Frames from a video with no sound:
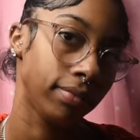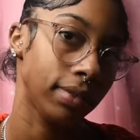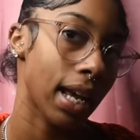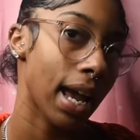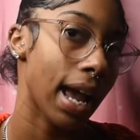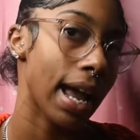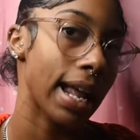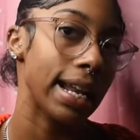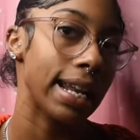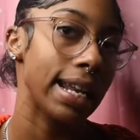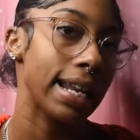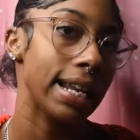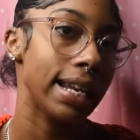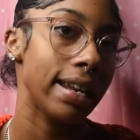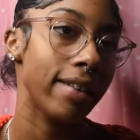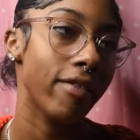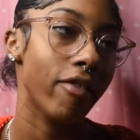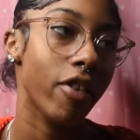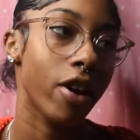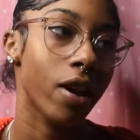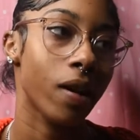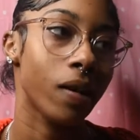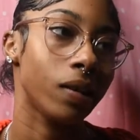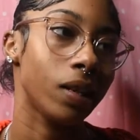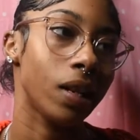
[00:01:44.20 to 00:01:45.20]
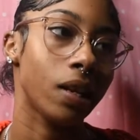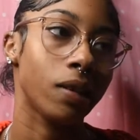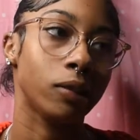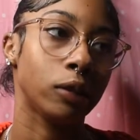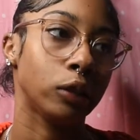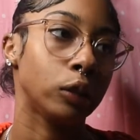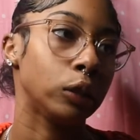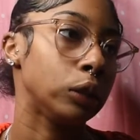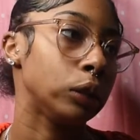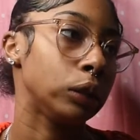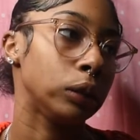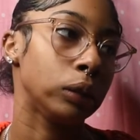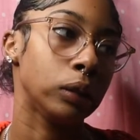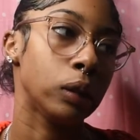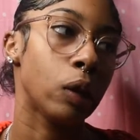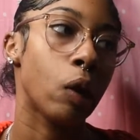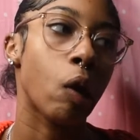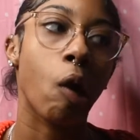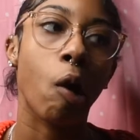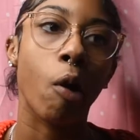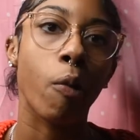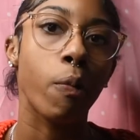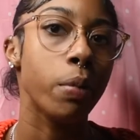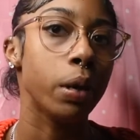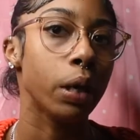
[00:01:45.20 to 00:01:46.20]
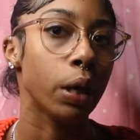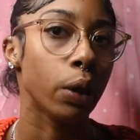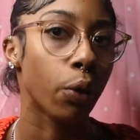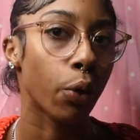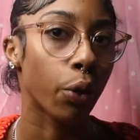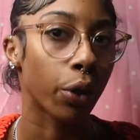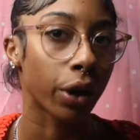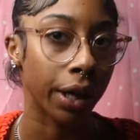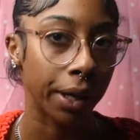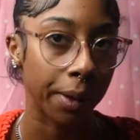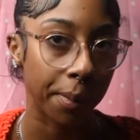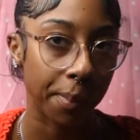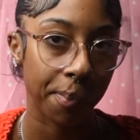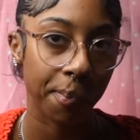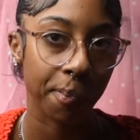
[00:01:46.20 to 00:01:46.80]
I didn't even know that was called being horny.